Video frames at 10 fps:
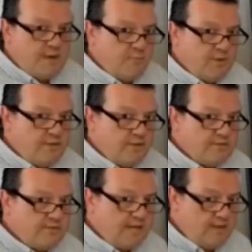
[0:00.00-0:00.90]
Windows
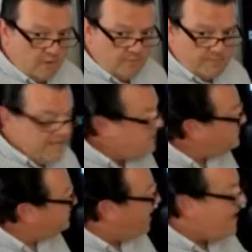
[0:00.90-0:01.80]
10 OPS.
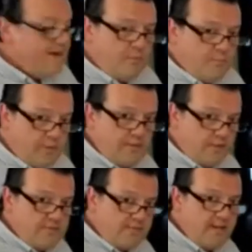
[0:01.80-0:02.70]
So I have a
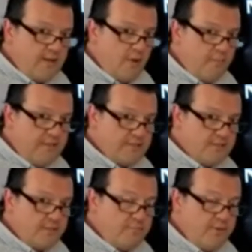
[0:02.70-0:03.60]
Windows 10 OPS
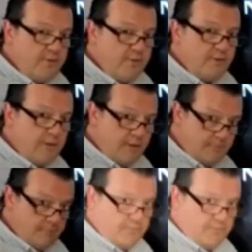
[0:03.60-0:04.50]
computer plugged